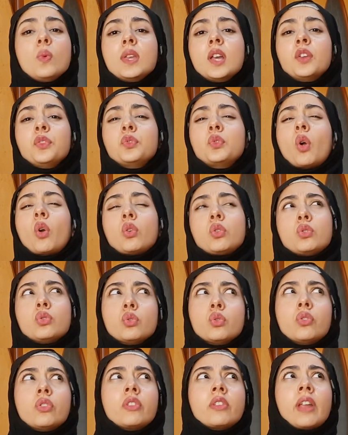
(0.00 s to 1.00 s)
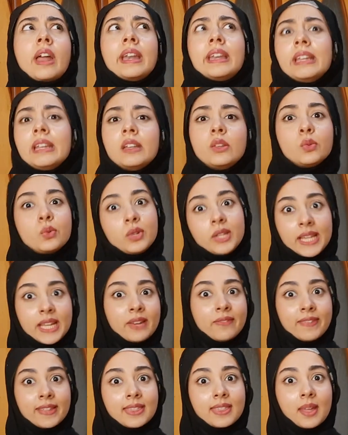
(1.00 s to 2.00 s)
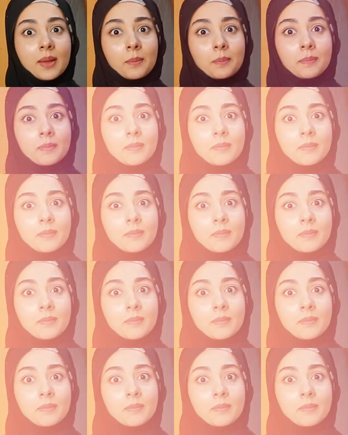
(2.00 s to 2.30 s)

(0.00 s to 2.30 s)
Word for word: we are not so ready to deal with them.